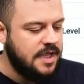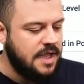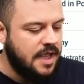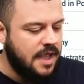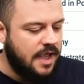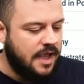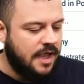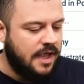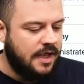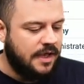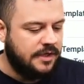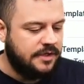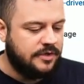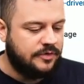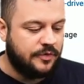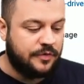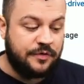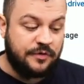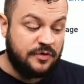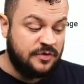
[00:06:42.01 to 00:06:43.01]

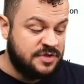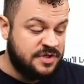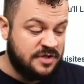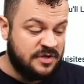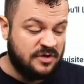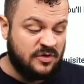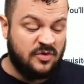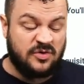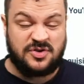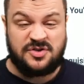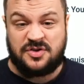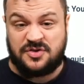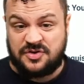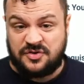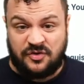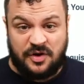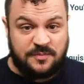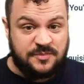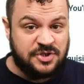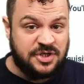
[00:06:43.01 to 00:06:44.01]
through to the course
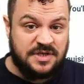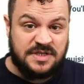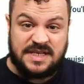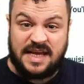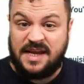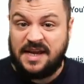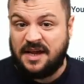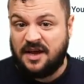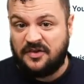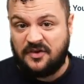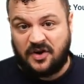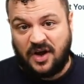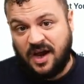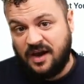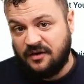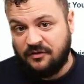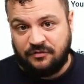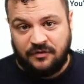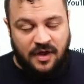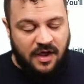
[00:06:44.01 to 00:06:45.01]
descriptions, any other kind
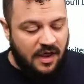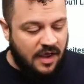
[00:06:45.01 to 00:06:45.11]
of,